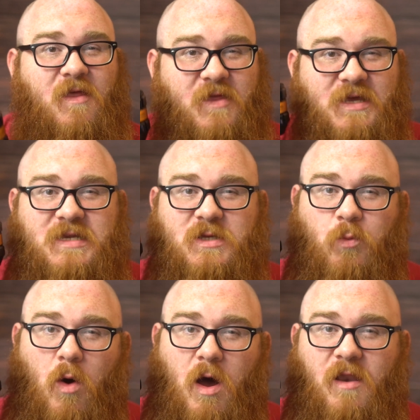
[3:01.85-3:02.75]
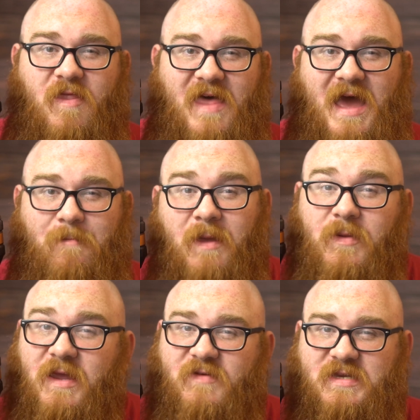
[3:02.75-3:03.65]
this is one that
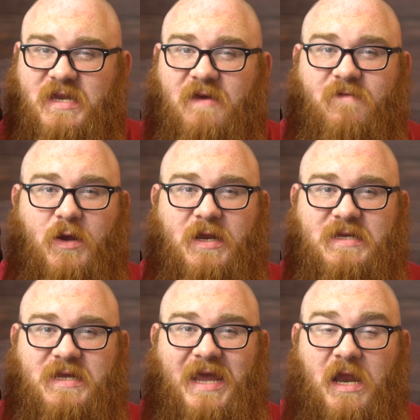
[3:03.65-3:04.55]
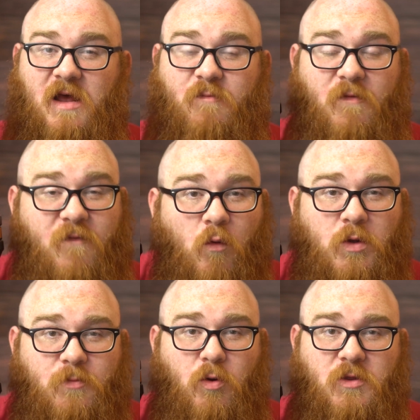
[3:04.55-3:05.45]
maybe give a sniff or get a decant of before
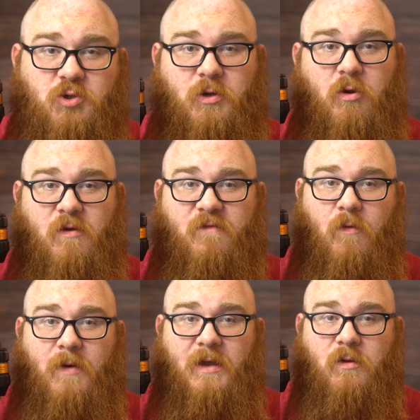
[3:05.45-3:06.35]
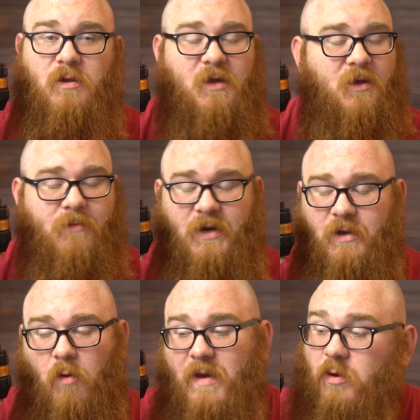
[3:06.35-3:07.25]
you pull the trigger on a full bottle, but
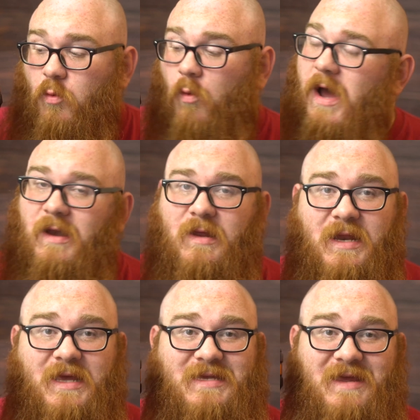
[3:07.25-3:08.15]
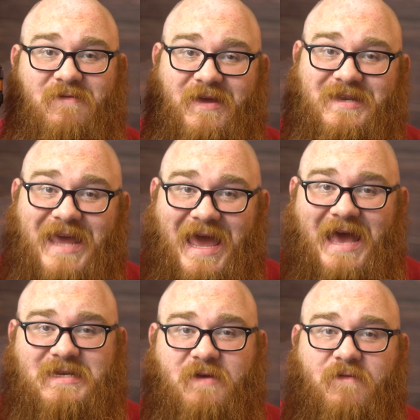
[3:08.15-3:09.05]
no matter what, it is a
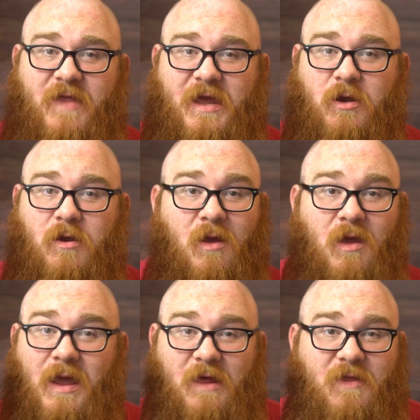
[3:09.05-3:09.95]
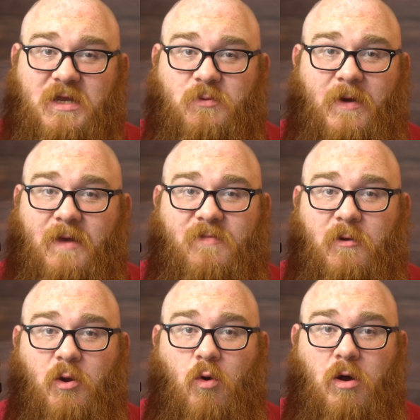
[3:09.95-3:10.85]
fantastic flanker, and I think it's right up
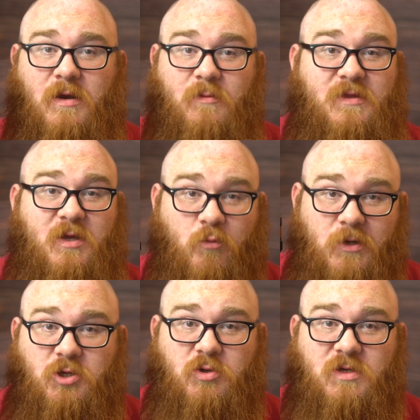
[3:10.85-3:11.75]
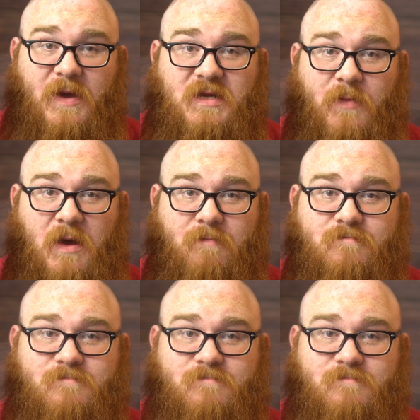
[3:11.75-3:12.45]
there in quality with the original Spice Bomb.